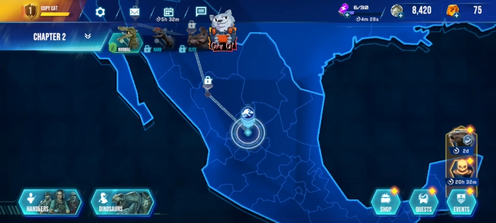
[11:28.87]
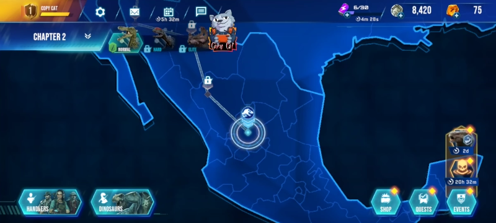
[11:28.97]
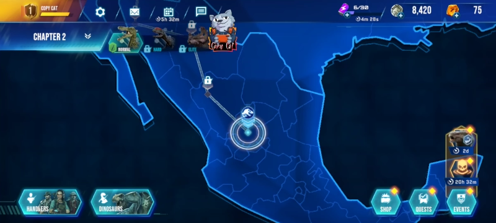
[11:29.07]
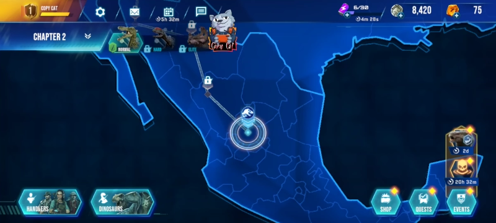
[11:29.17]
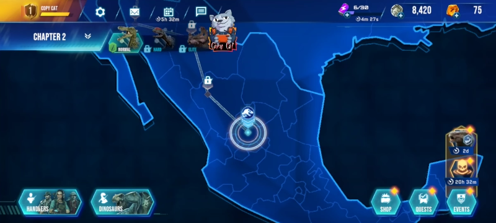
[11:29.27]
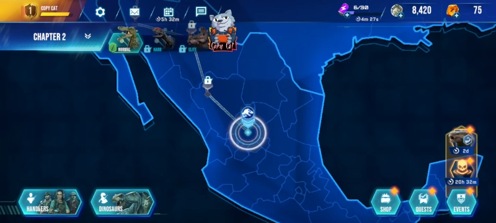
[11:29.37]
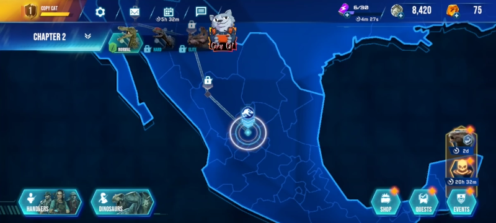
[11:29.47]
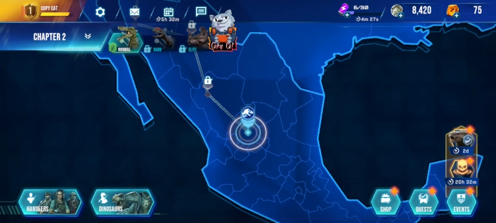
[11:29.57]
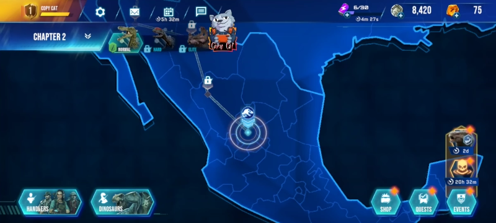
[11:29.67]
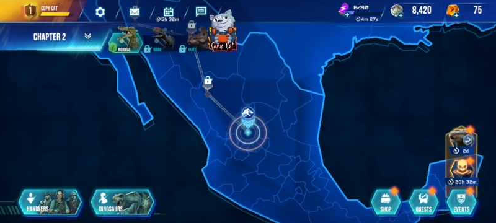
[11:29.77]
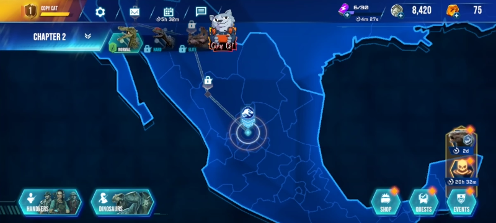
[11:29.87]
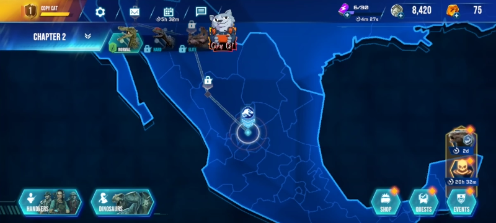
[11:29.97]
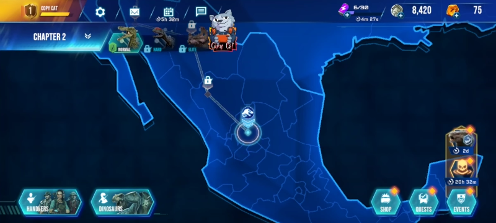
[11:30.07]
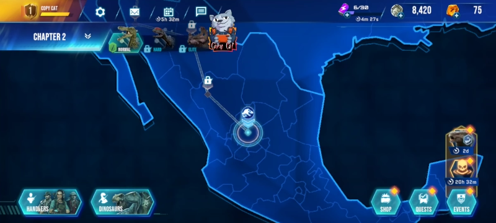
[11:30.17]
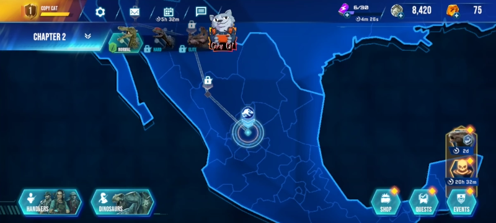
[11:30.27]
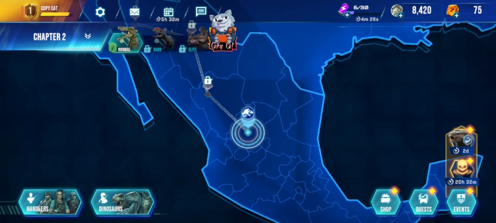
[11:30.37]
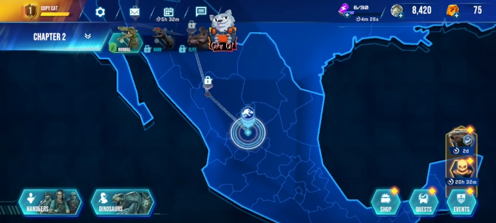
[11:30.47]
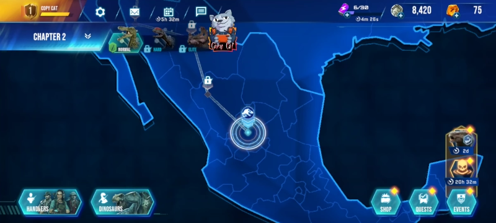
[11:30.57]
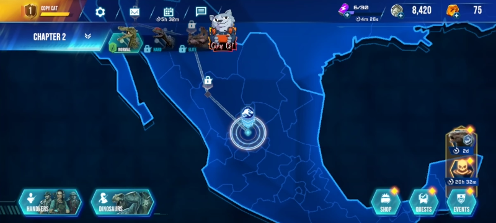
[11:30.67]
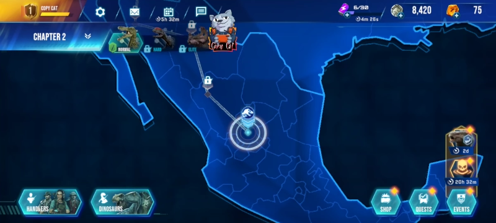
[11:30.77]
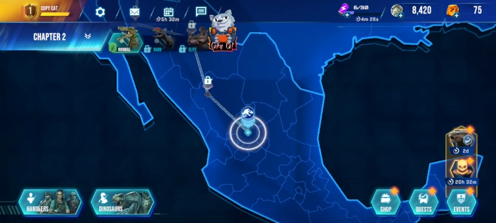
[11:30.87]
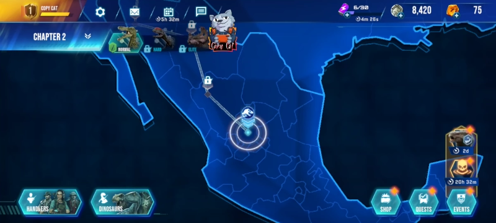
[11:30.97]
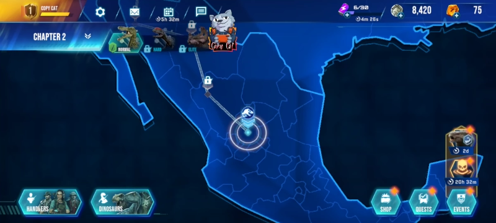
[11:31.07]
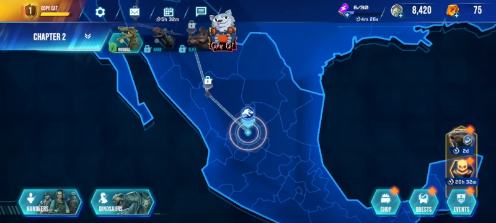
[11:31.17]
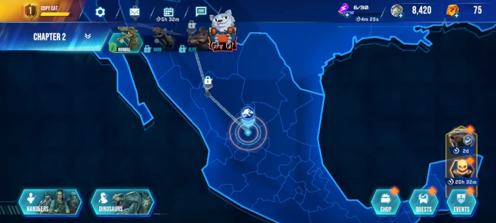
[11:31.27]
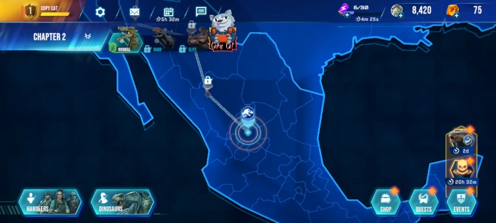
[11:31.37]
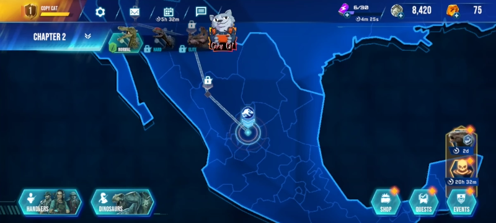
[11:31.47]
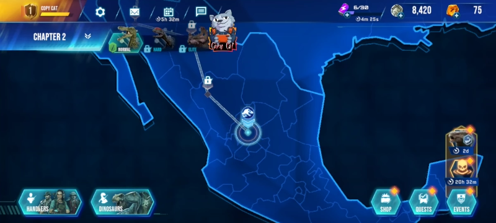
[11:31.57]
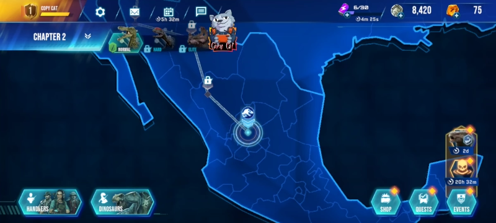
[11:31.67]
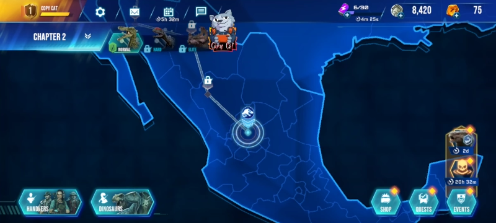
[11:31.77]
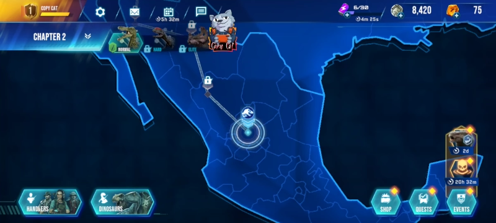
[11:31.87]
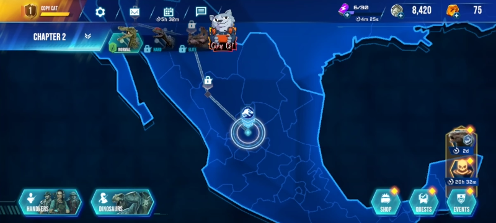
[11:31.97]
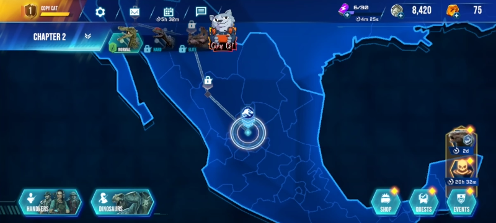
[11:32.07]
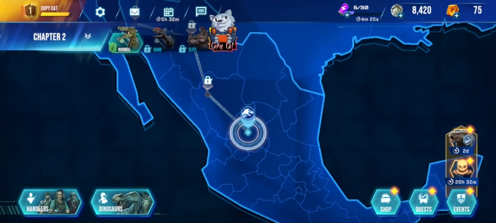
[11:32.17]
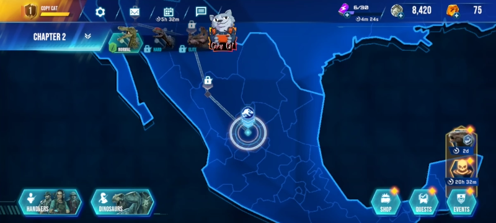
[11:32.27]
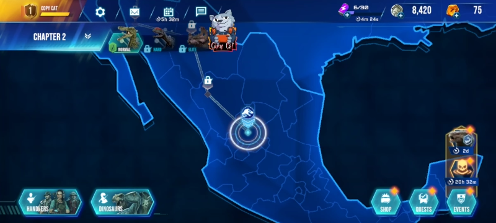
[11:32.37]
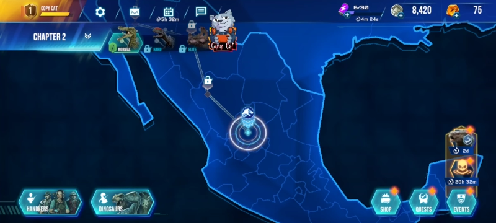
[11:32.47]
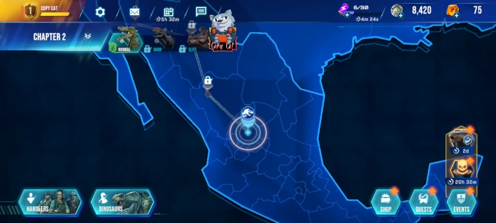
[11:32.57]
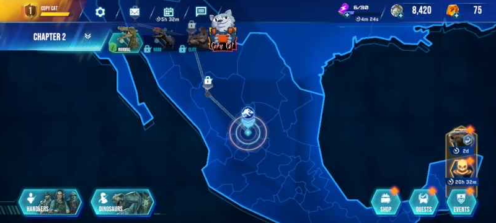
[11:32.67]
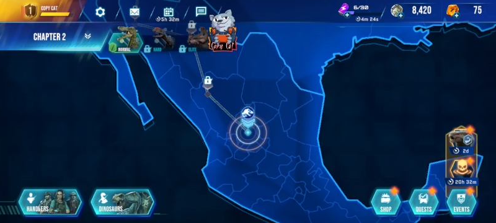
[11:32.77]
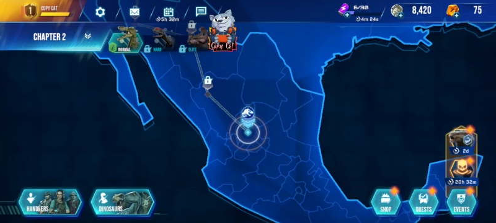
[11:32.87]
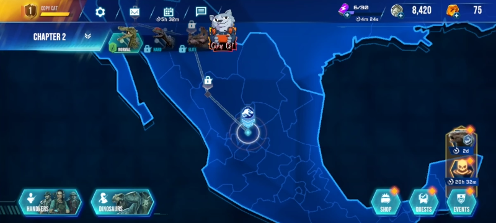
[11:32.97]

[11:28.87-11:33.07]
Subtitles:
No face is visible, so there are no lips to read.